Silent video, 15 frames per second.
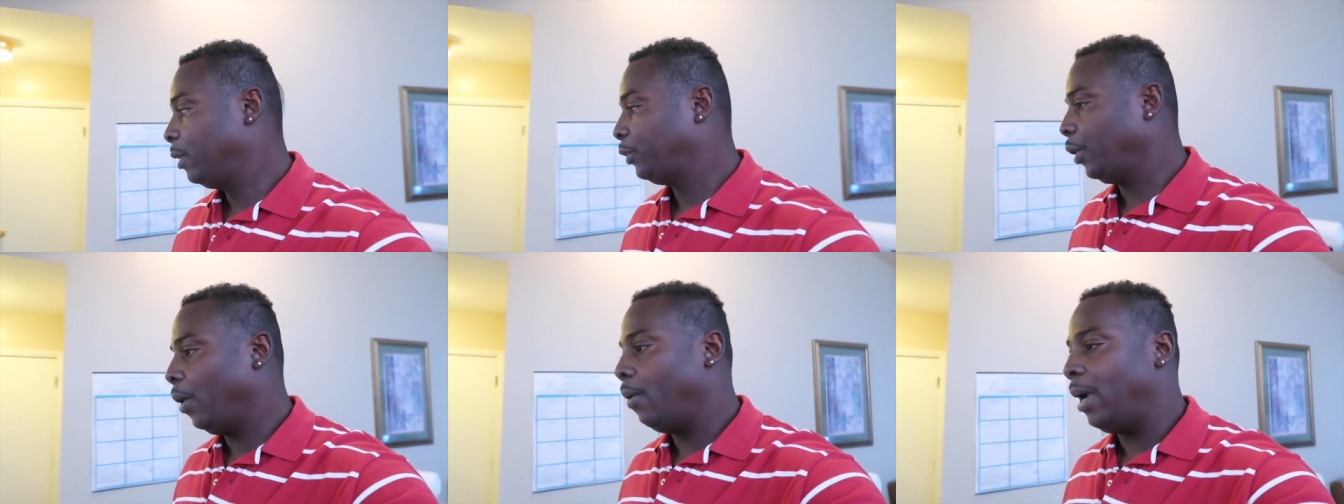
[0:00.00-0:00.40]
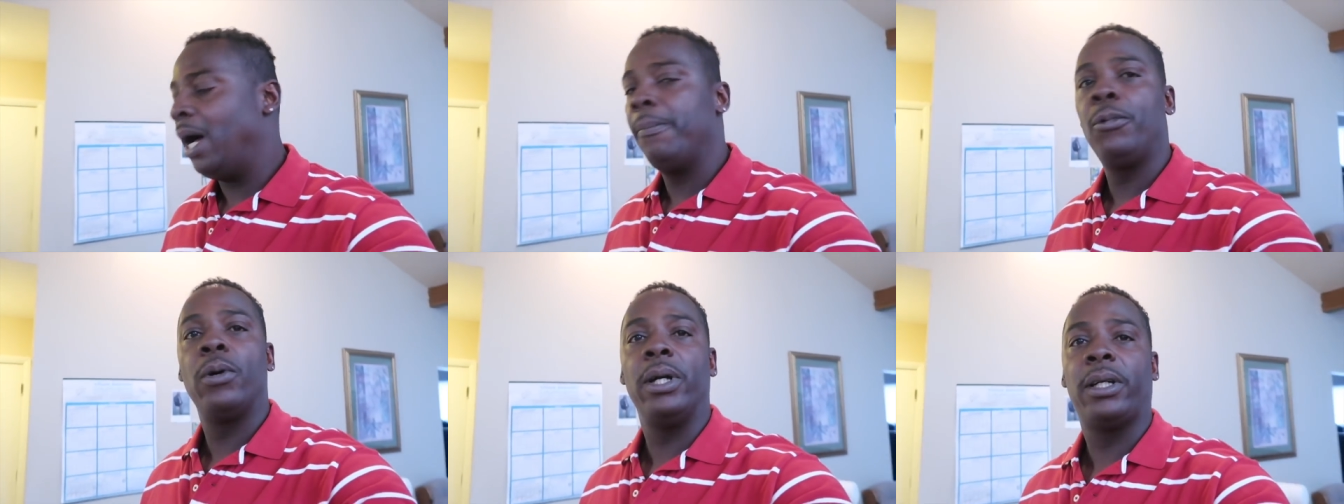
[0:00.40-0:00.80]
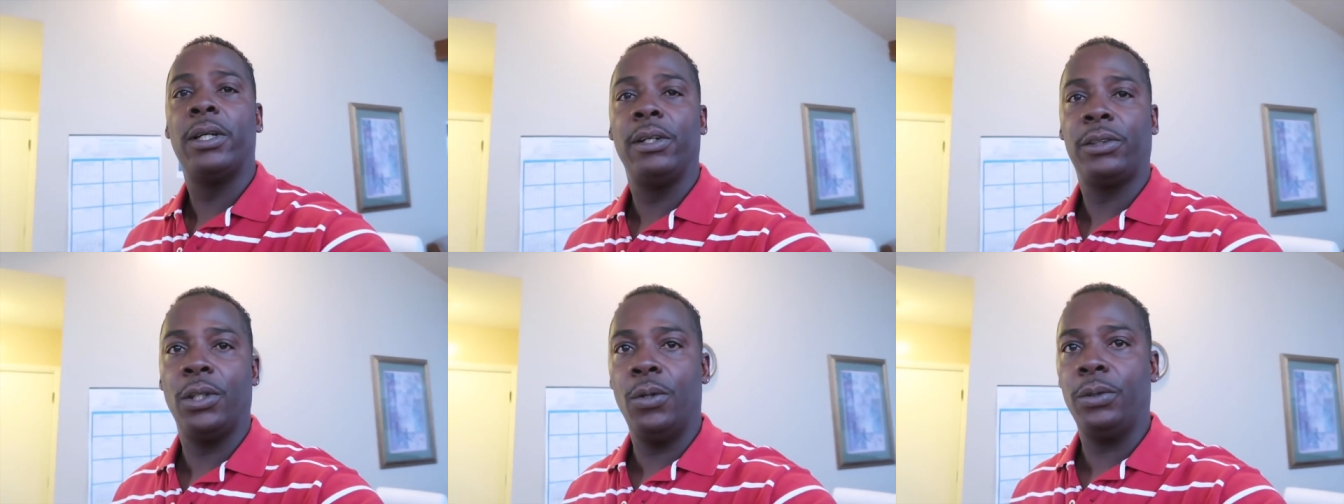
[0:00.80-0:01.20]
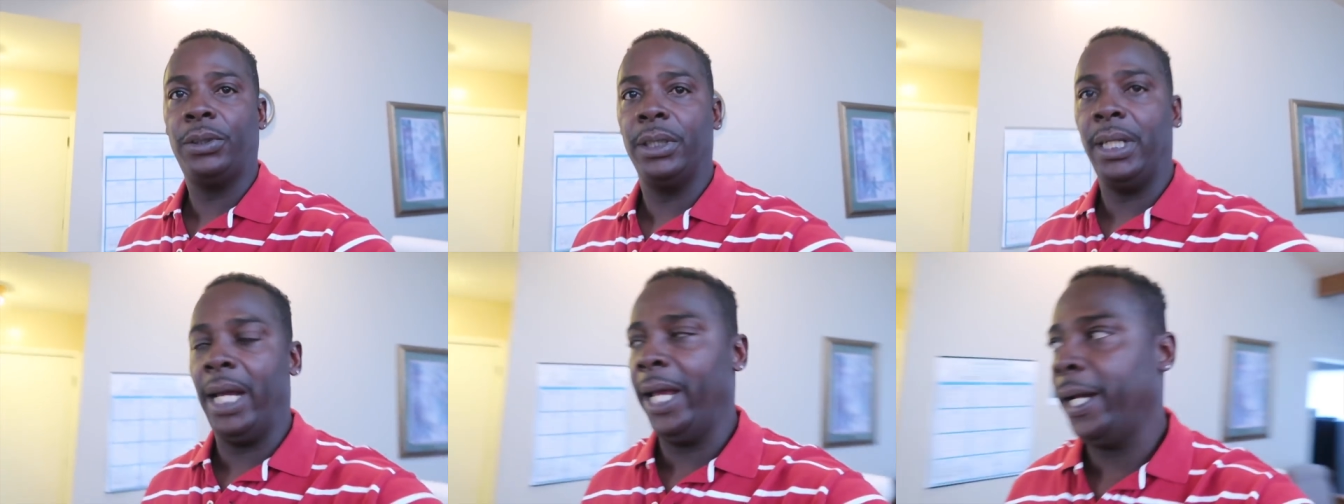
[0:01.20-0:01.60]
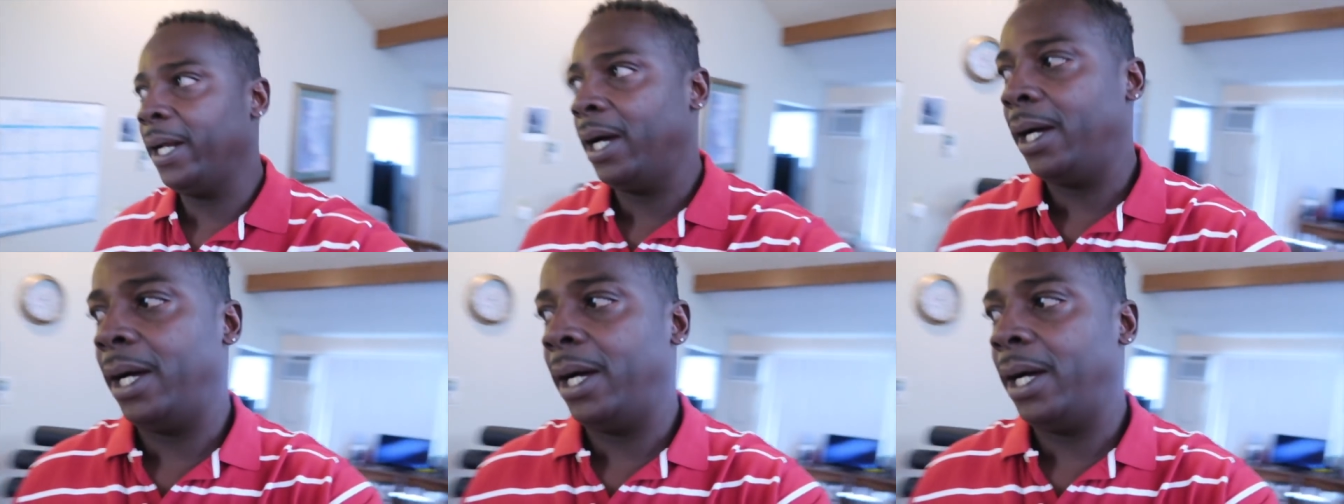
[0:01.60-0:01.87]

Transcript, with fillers: So I'm gonna cook those tonight.